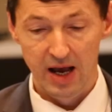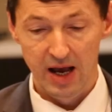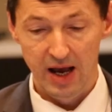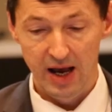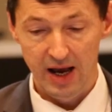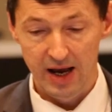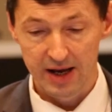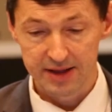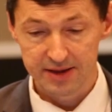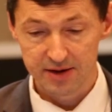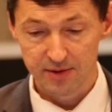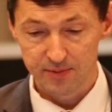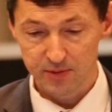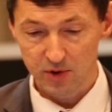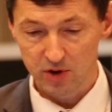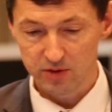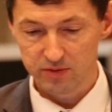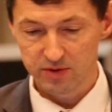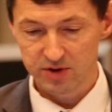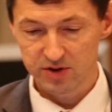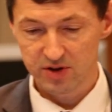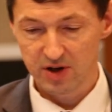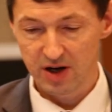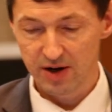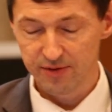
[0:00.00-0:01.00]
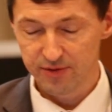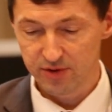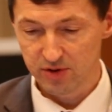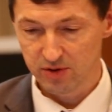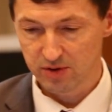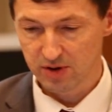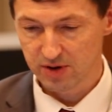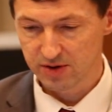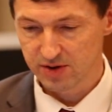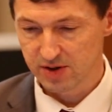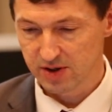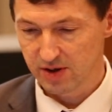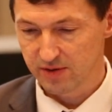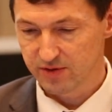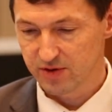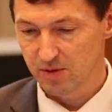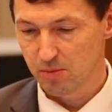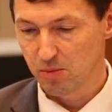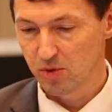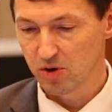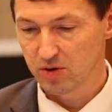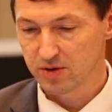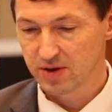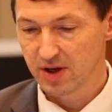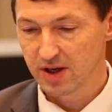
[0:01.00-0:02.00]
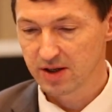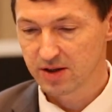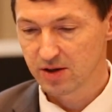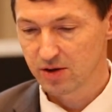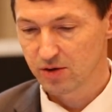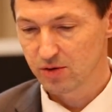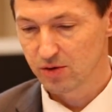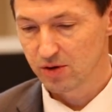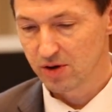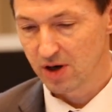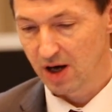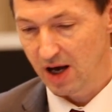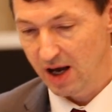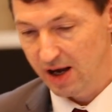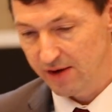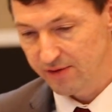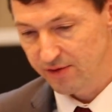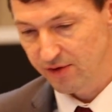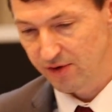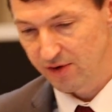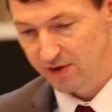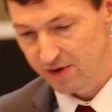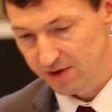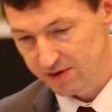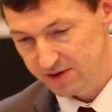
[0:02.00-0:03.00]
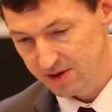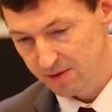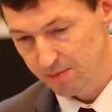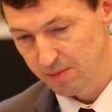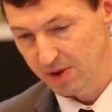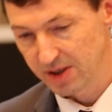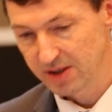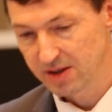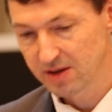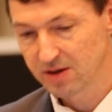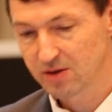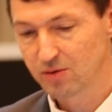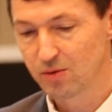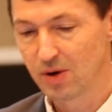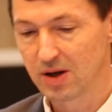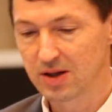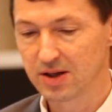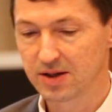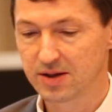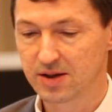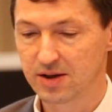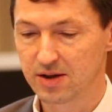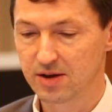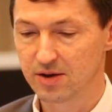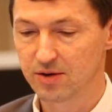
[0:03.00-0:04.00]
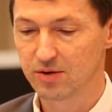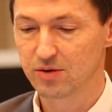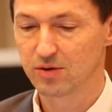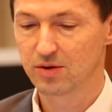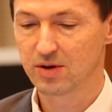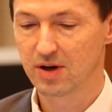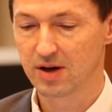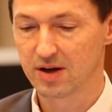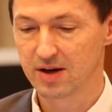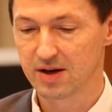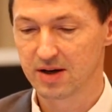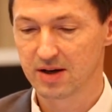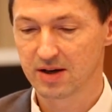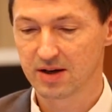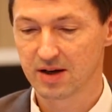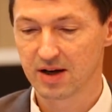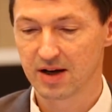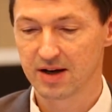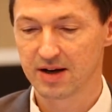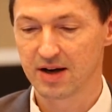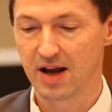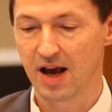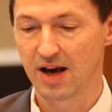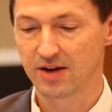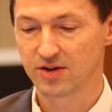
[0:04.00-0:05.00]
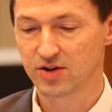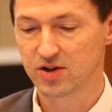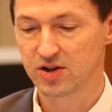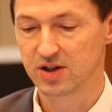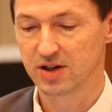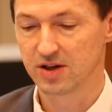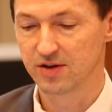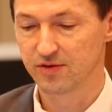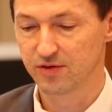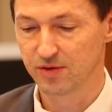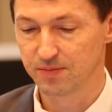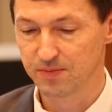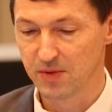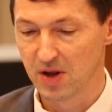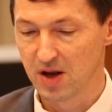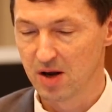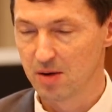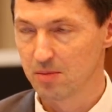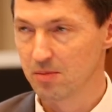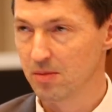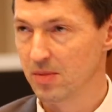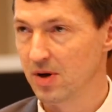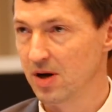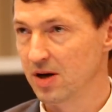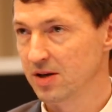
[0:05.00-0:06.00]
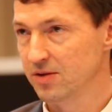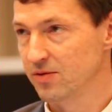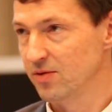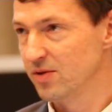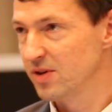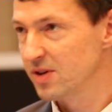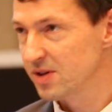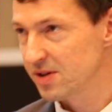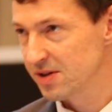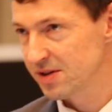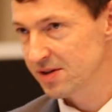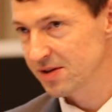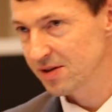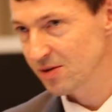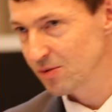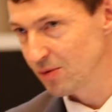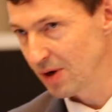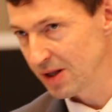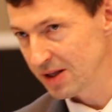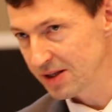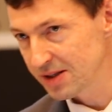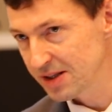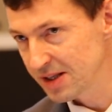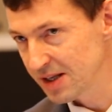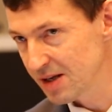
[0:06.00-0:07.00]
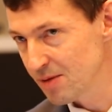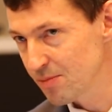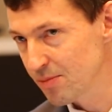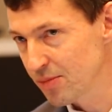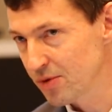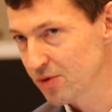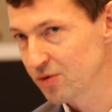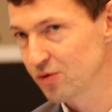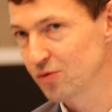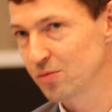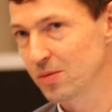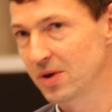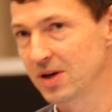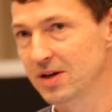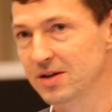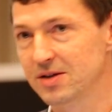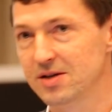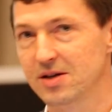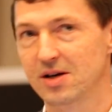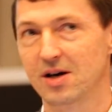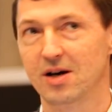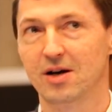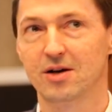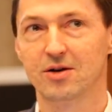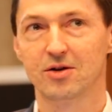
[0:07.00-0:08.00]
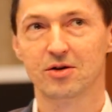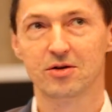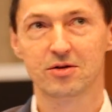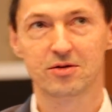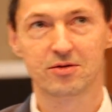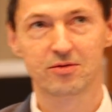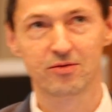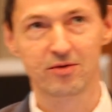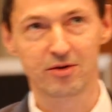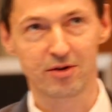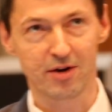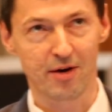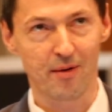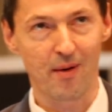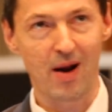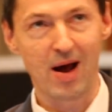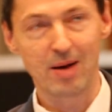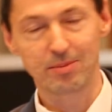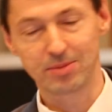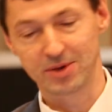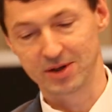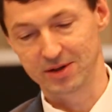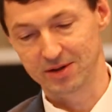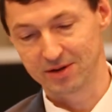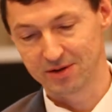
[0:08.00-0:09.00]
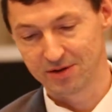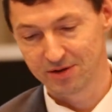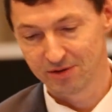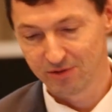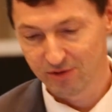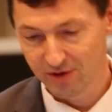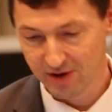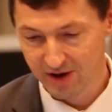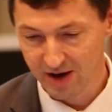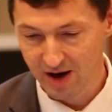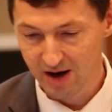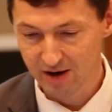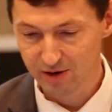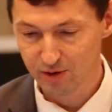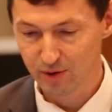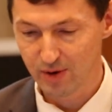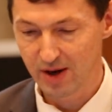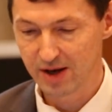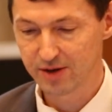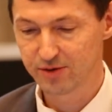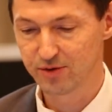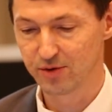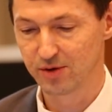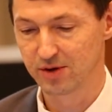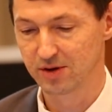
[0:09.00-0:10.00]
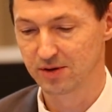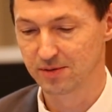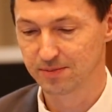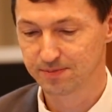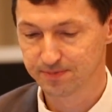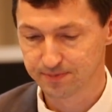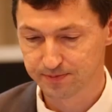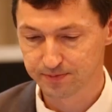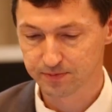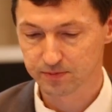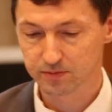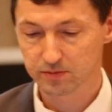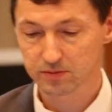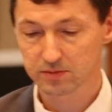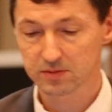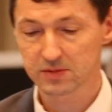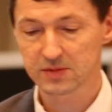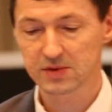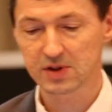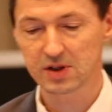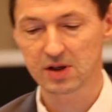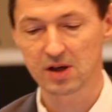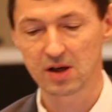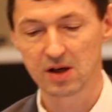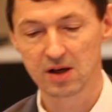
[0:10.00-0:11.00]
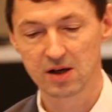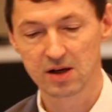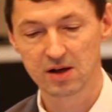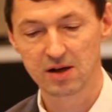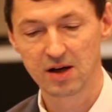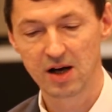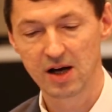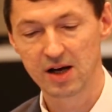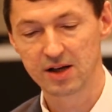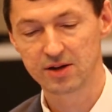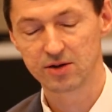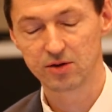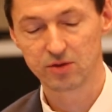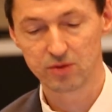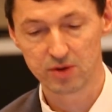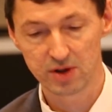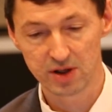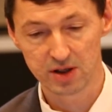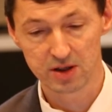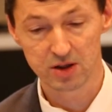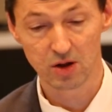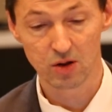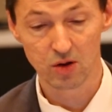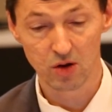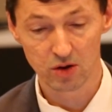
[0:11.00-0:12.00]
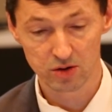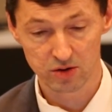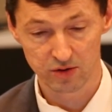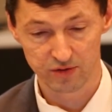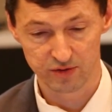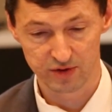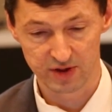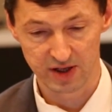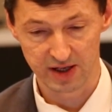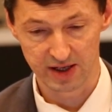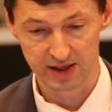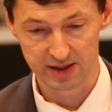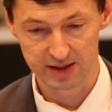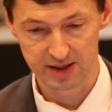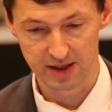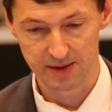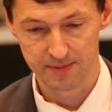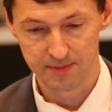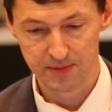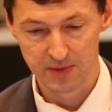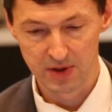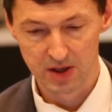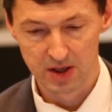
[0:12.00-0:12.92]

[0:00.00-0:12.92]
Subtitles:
And on this graph you can see the more data you have, the better quality you can achieve. But these quality improvements are not very rapid, they are gradual. And you need a lot of data.